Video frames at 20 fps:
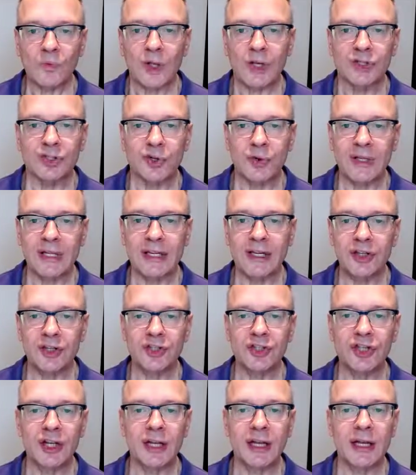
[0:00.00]
So
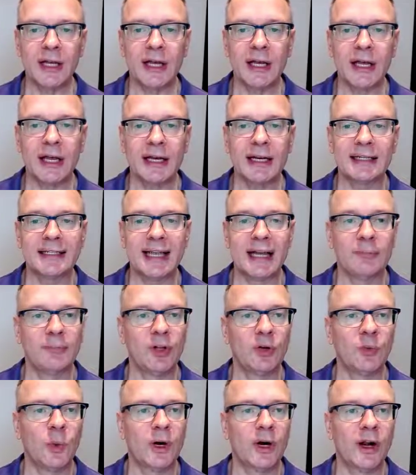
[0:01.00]
here's an
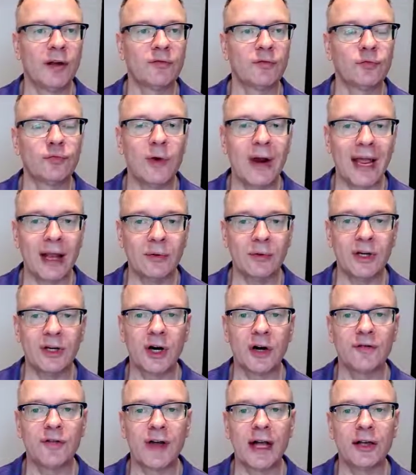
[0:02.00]
example of where I've rounded
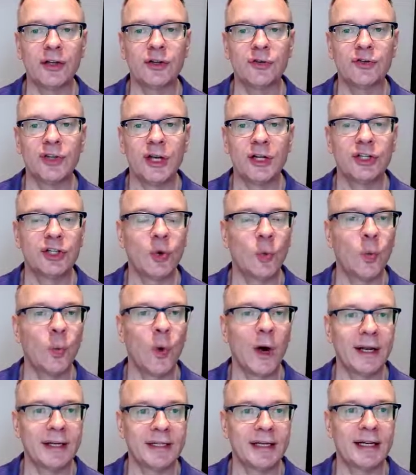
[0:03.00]
our values to
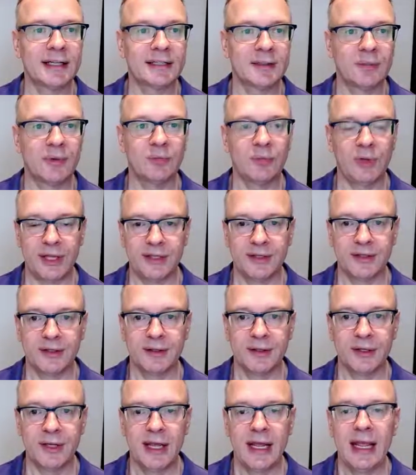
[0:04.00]
1 decimal place.
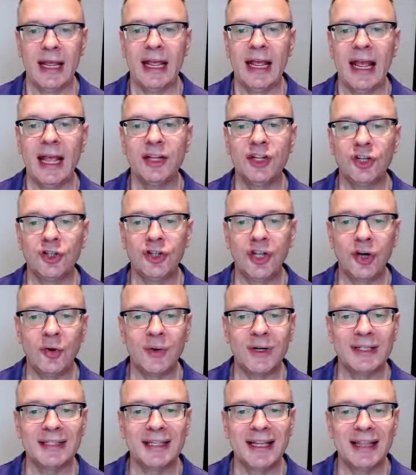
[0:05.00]
And you'll
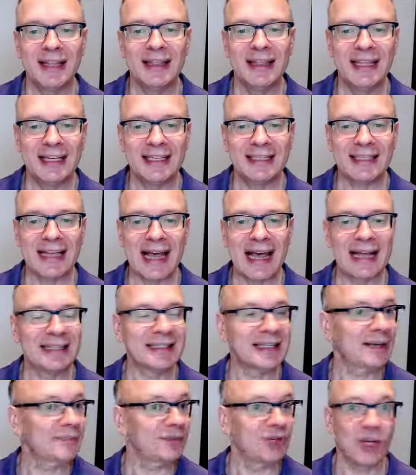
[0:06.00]
notice this adds
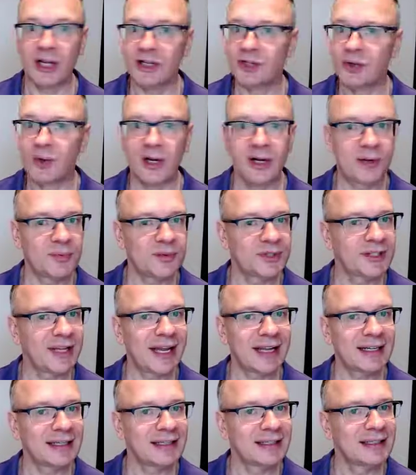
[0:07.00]
up not to
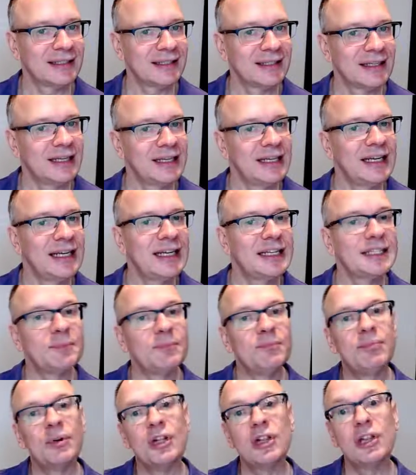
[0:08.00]
100%, it's
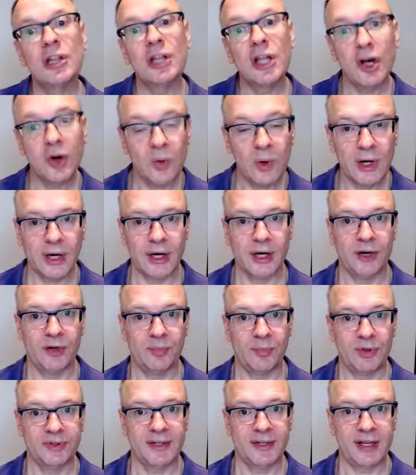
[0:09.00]
below
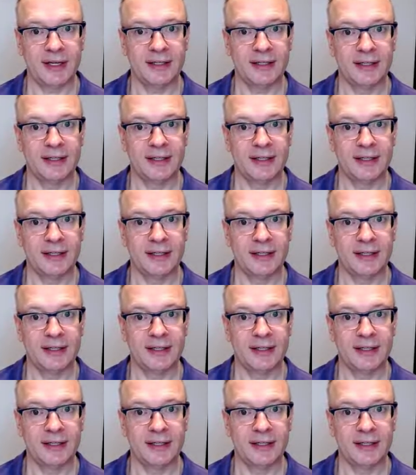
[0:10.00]
100%,